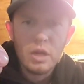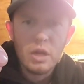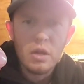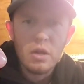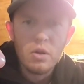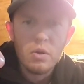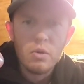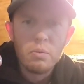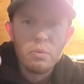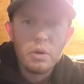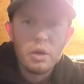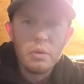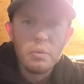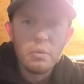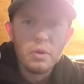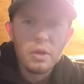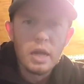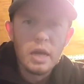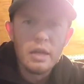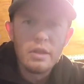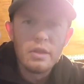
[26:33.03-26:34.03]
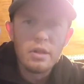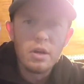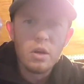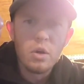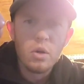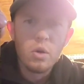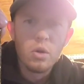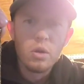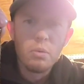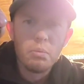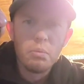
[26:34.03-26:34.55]
I know people like
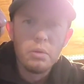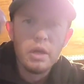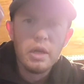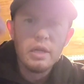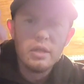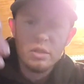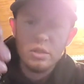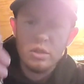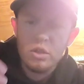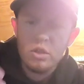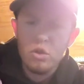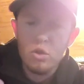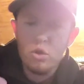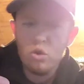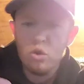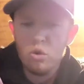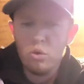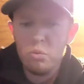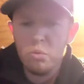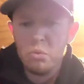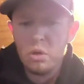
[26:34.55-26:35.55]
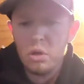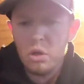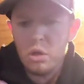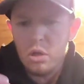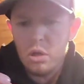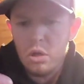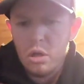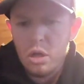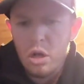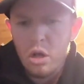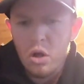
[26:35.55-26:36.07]
throwing the big zoom,
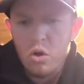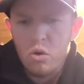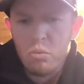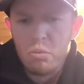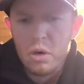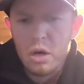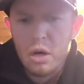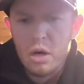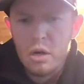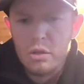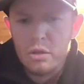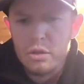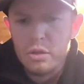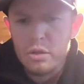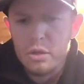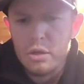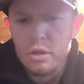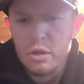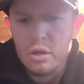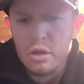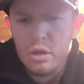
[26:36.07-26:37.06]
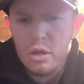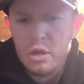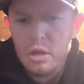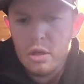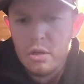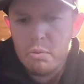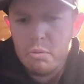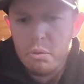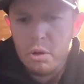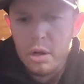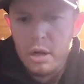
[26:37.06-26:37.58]
old monster,
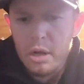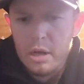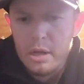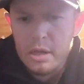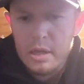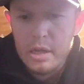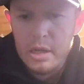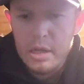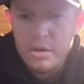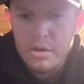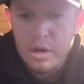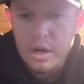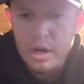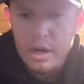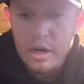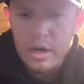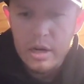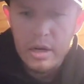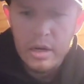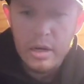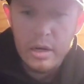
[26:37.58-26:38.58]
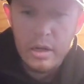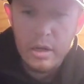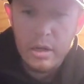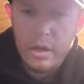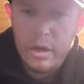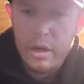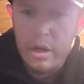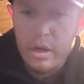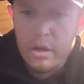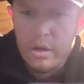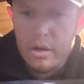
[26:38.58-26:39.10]
but these right here, the
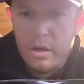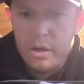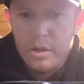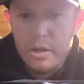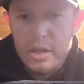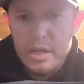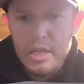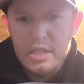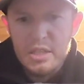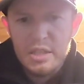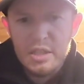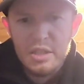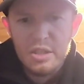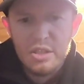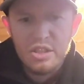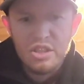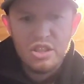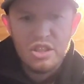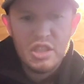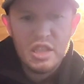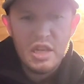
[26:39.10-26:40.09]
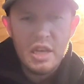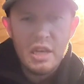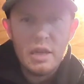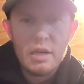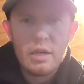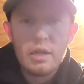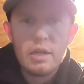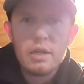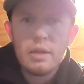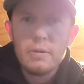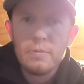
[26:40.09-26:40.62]
color on these and the
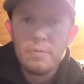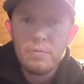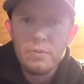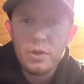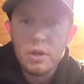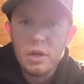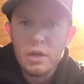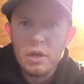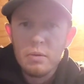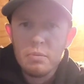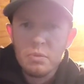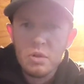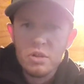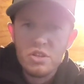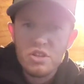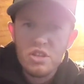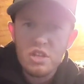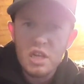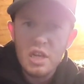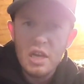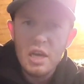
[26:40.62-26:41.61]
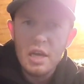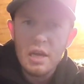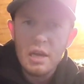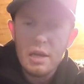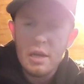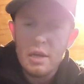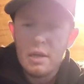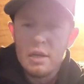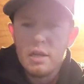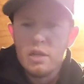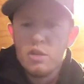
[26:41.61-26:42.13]
scent. The
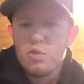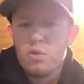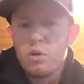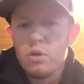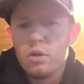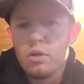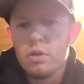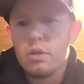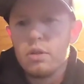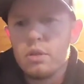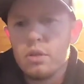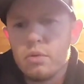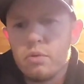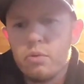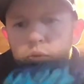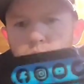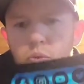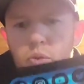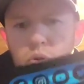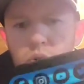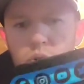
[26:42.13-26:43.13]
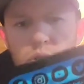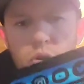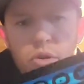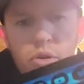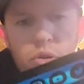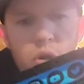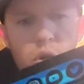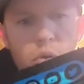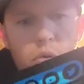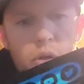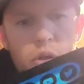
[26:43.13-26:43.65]
scent is what's gonna
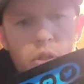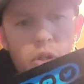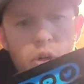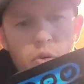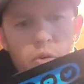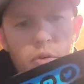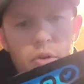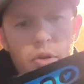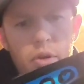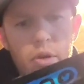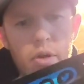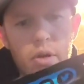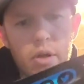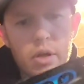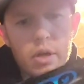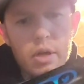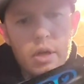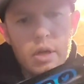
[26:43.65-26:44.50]
throw these over the